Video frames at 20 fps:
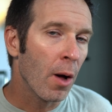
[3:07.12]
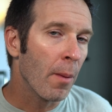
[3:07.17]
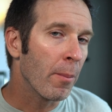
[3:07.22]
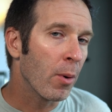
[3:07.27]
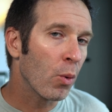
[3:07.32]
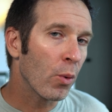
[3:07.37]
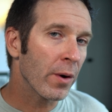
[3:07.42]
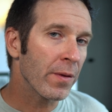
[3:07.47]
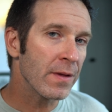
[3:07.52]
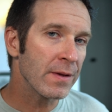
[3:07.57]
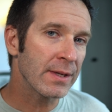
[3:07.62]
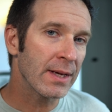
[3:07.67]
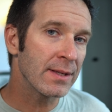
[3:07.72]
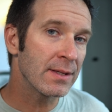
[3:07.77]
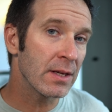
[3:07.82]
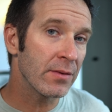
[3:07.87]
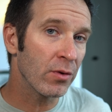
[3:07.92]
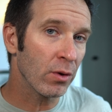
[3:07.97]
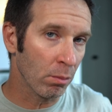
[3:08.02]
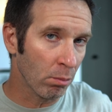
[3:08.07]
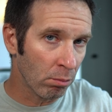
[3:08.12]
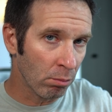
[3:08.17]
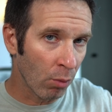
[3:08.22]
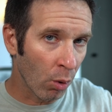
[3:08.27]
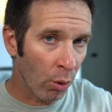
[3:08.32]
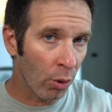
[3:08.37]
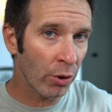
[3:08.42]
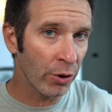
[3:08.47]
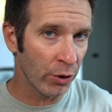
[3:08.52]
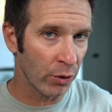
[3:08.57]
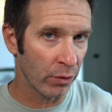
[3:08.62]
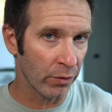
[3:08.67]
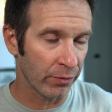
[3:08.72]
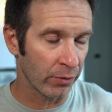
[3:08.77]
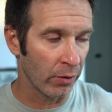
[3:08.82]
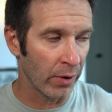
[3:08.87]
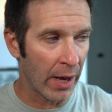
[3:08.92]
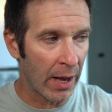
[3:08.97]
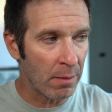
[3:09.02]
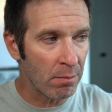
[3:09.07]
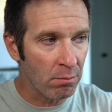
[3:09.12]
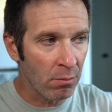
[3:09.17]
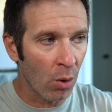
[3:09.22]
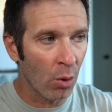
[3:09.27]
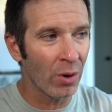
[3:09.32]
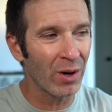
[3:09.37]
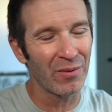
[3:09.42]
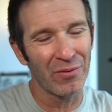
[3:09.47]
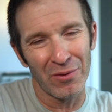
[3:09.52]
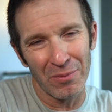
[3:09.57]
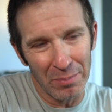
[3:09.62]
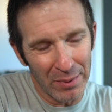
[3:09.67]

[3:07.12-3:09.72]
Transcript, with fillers: But where this gets even more useful and more helpful,